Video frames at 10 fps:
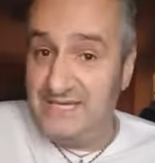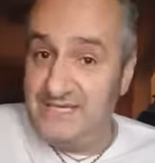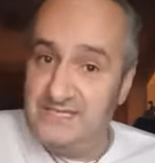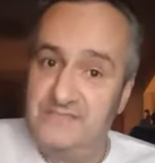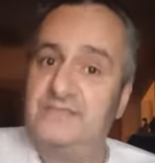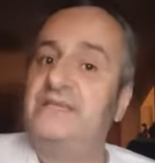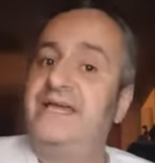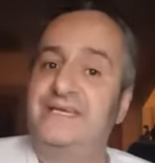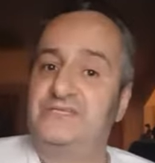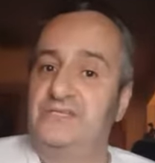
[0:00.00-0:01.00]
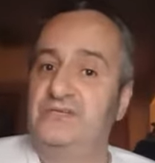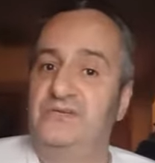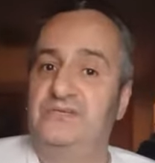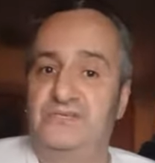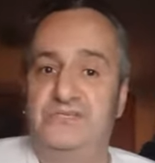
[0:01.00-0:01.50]
His legs did
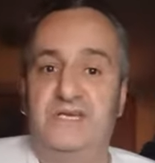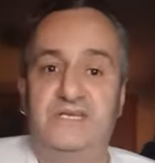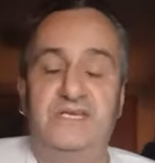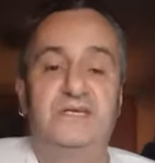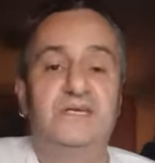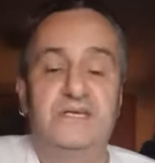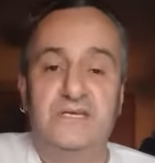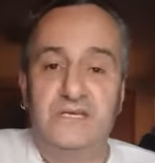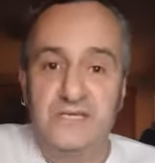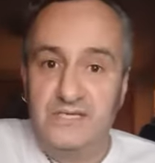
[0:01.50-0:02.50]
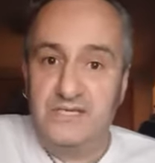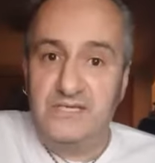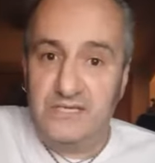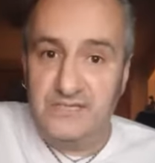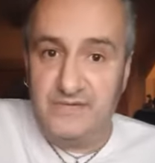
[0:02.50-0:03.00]
not look steady.
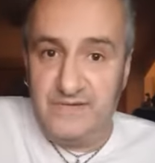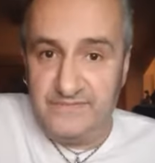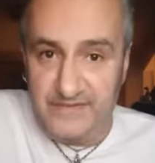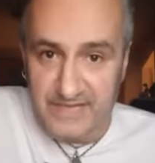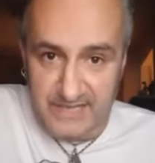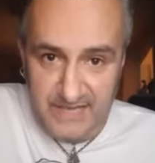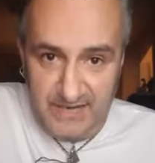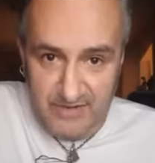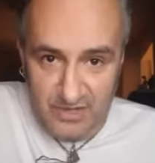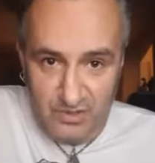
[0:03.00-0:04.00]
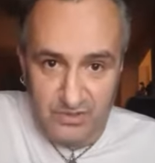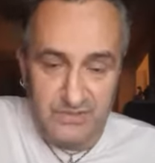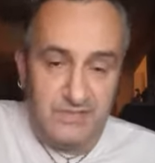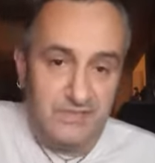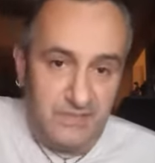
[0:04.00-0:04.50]
The ref let it carry on.